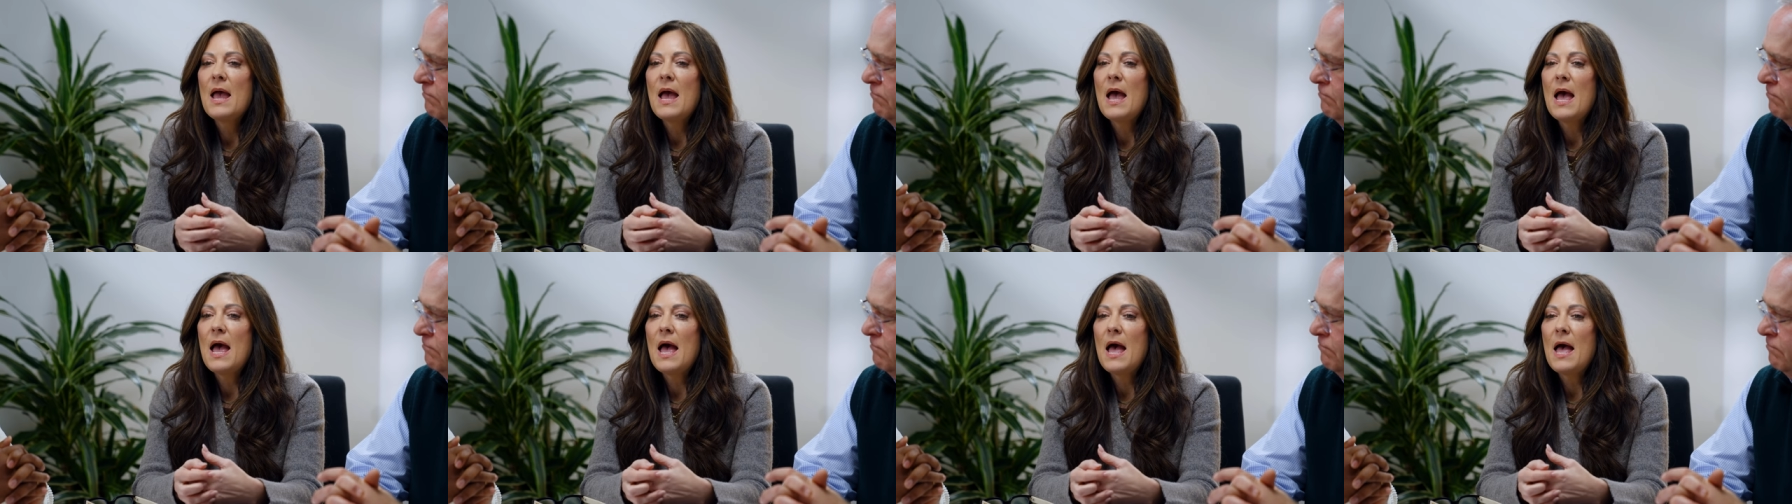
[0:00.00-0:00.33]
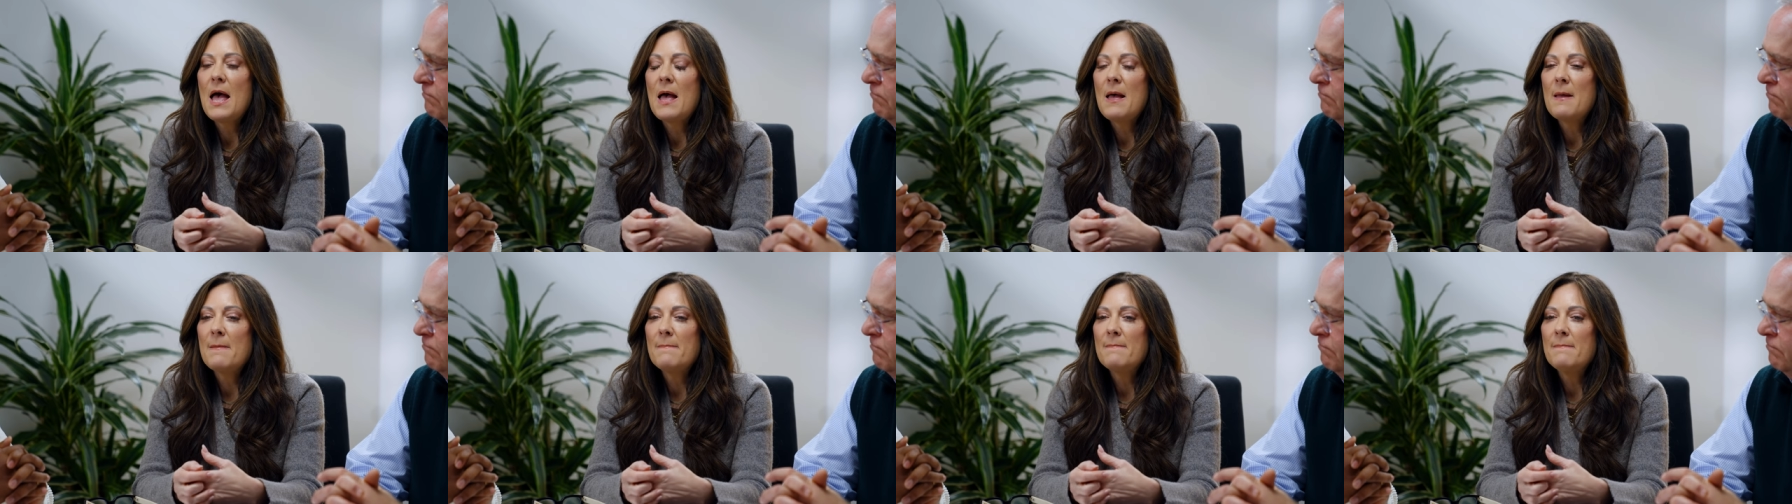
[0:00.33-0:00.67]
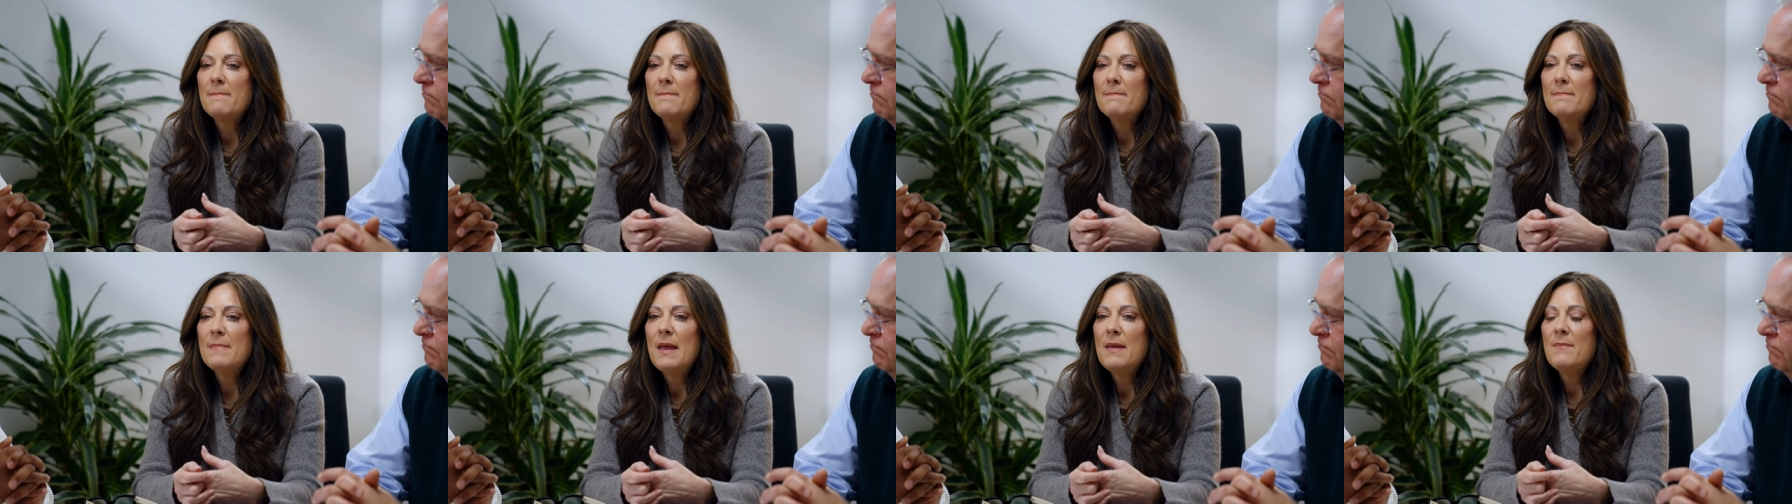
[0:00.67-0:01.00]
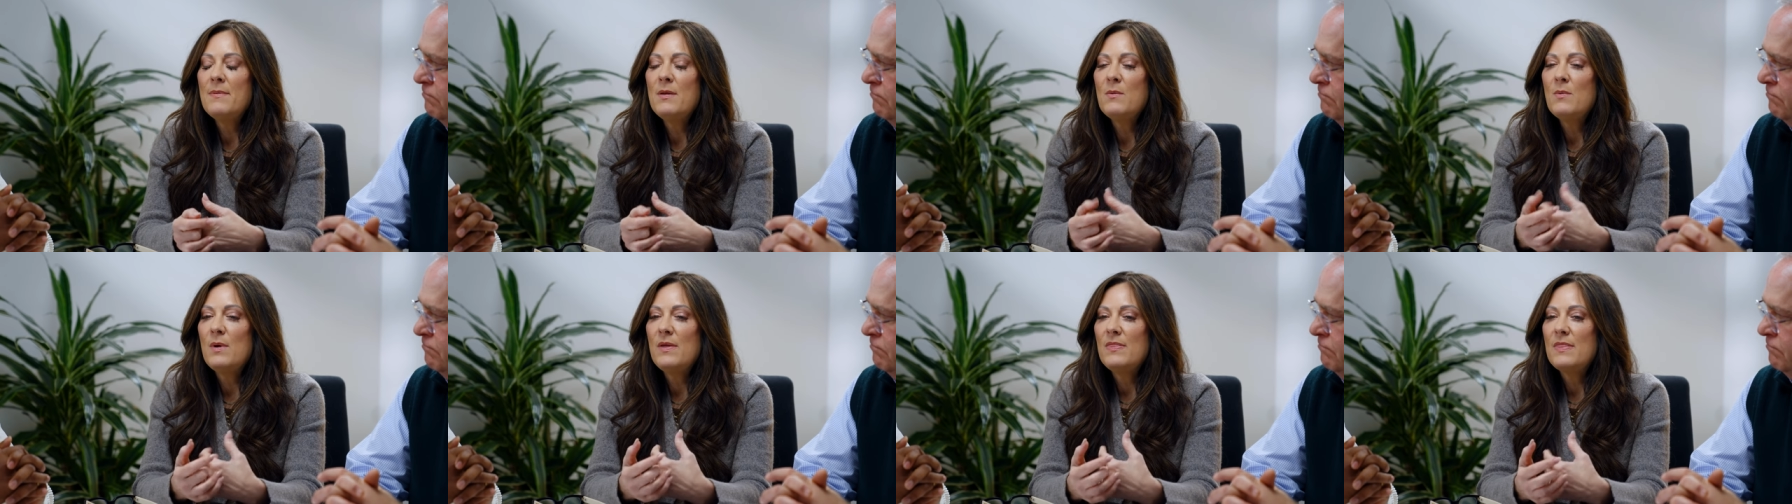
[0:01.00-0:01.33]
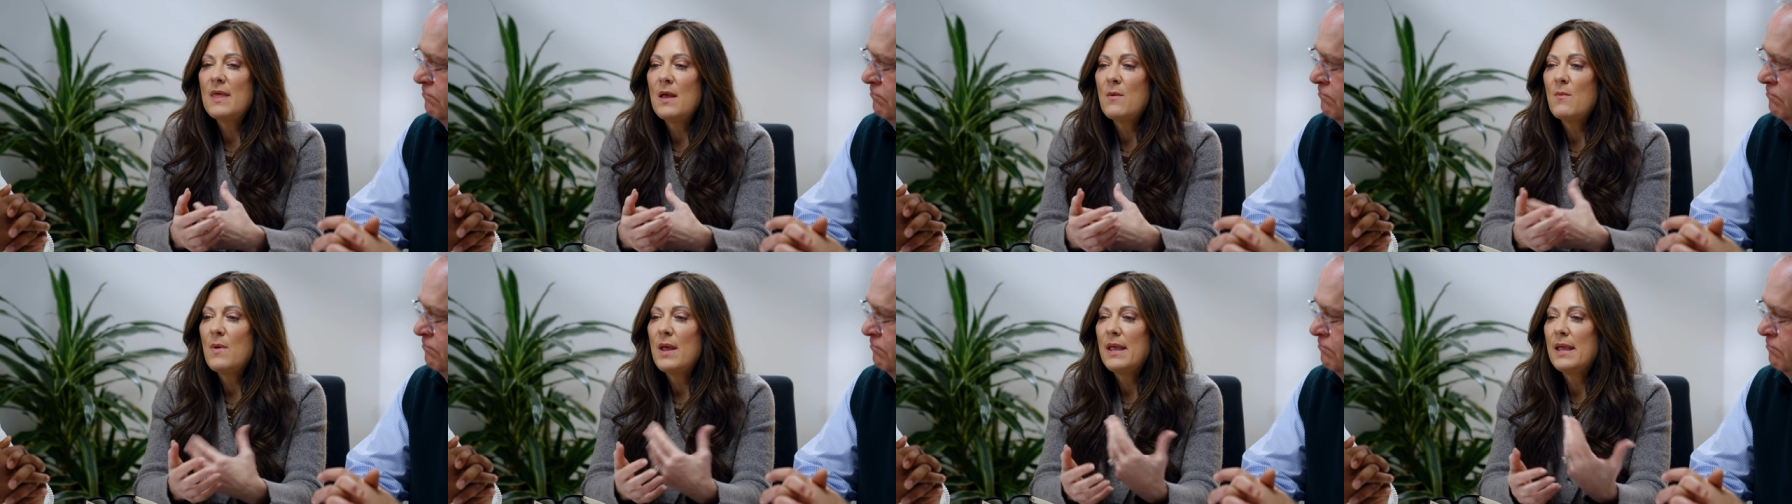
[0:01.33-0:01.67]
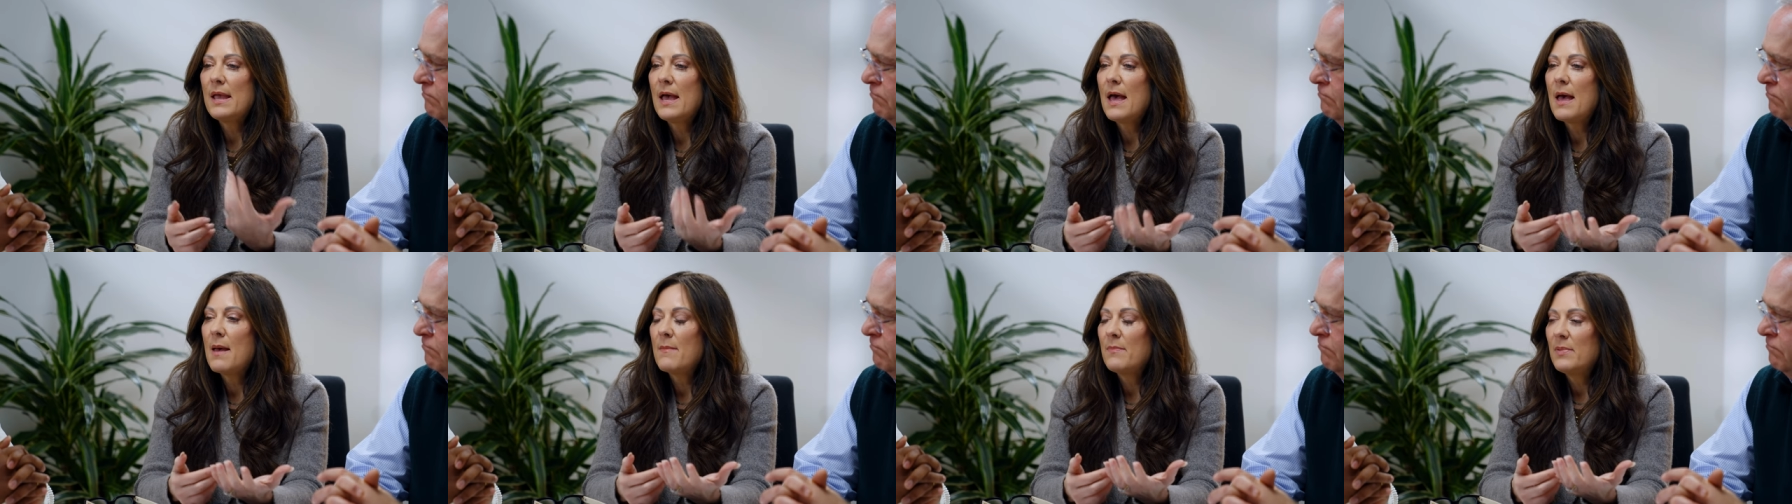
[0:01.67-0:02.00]
um, maybe when they wake
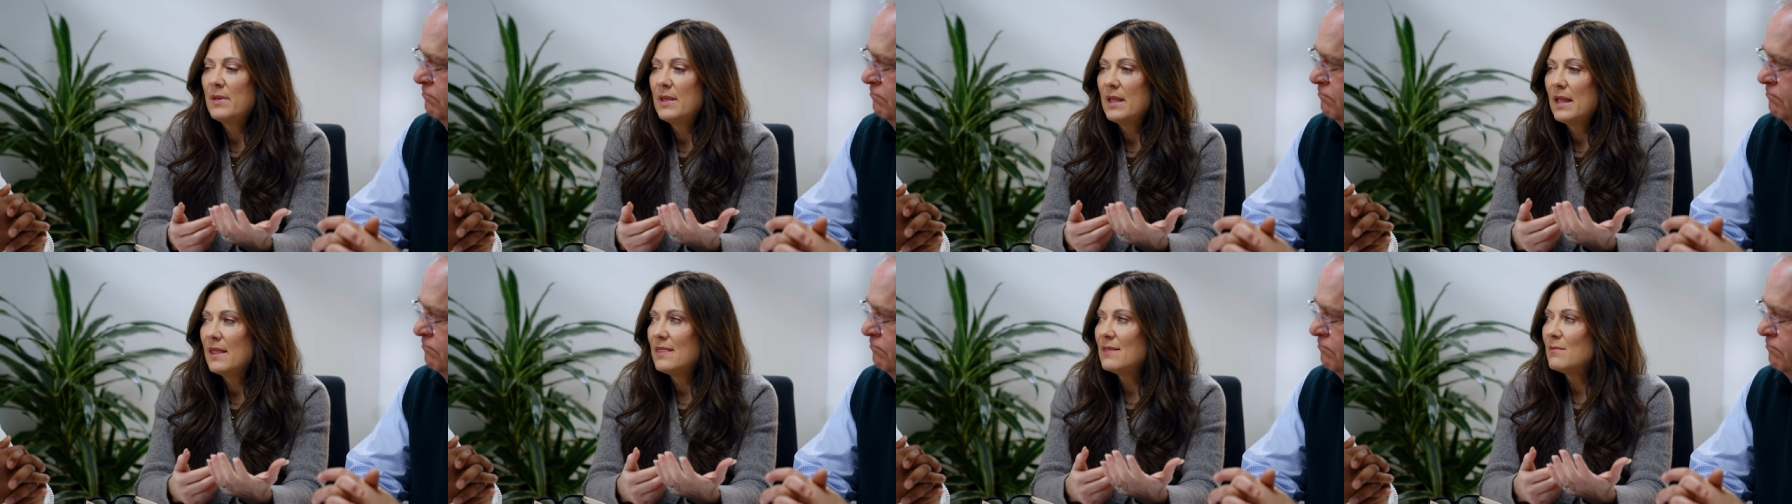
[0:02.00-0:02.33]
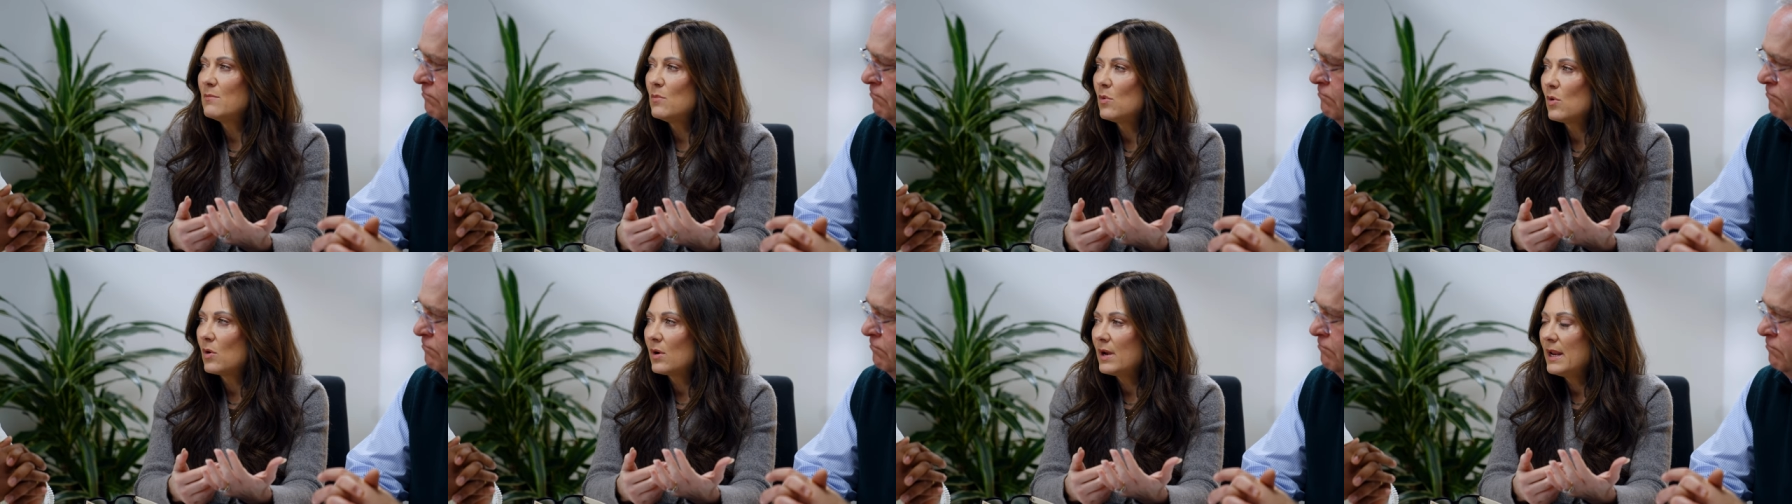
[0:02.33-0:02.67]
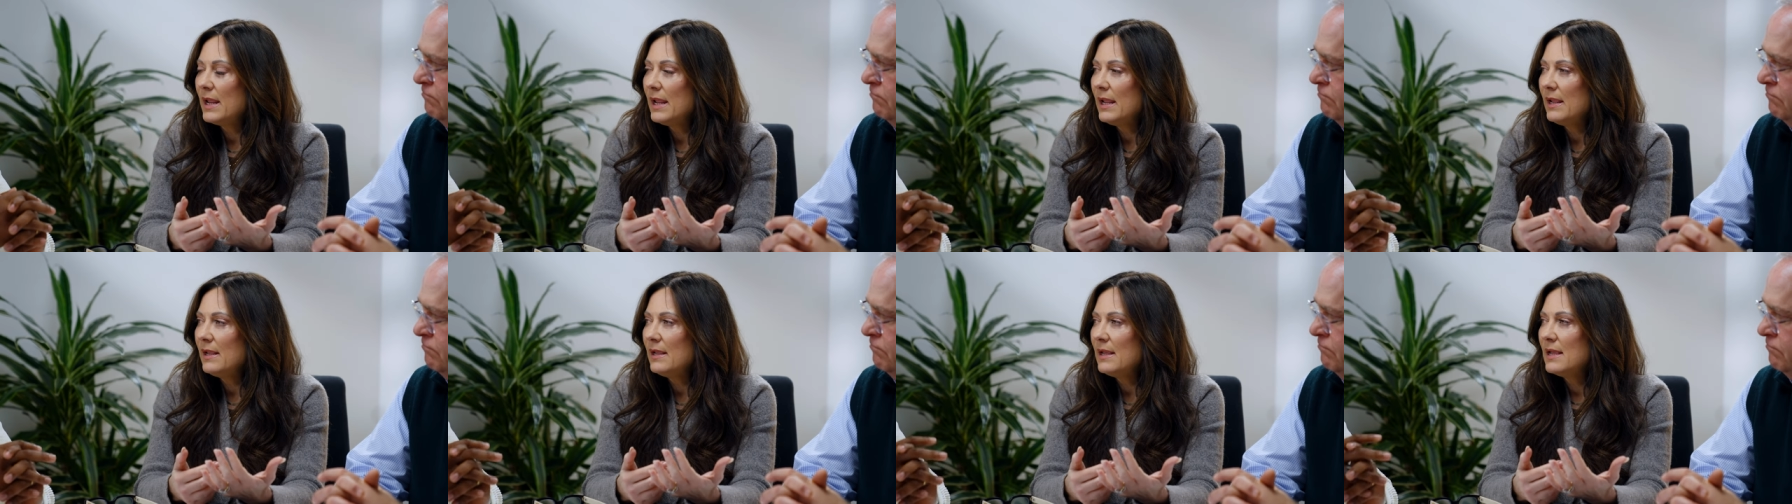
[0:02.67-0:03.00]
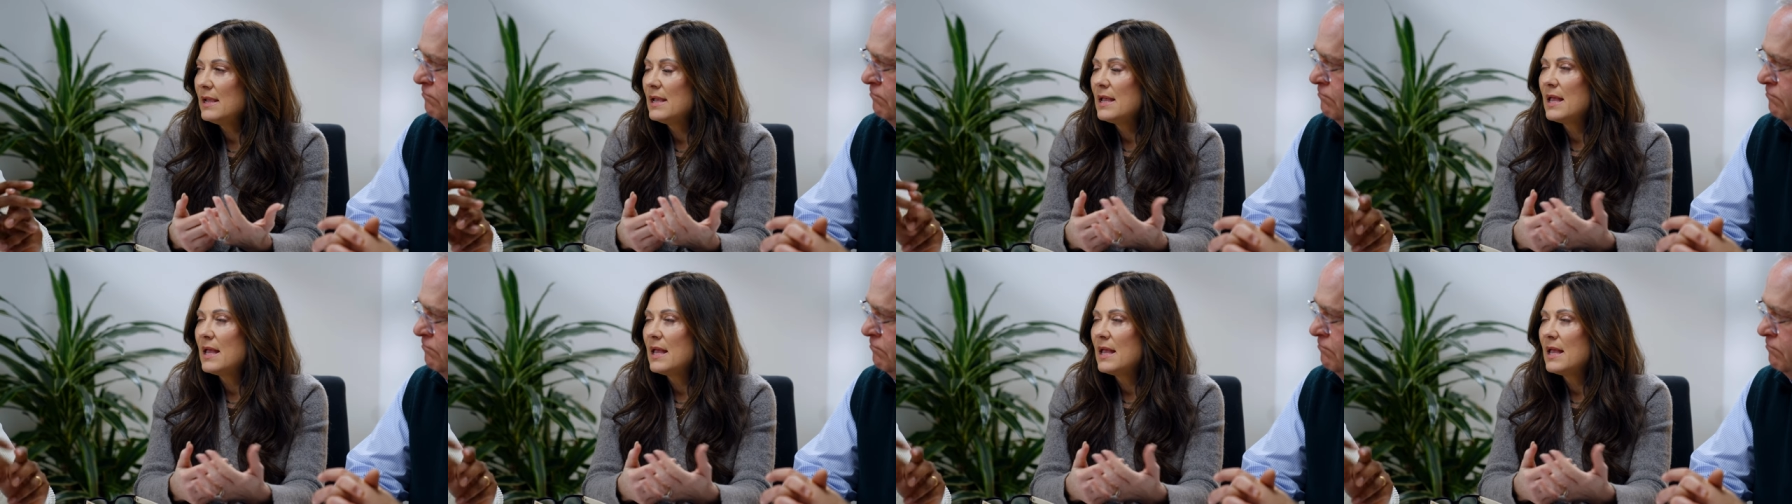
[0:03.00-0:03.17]
up in the morning,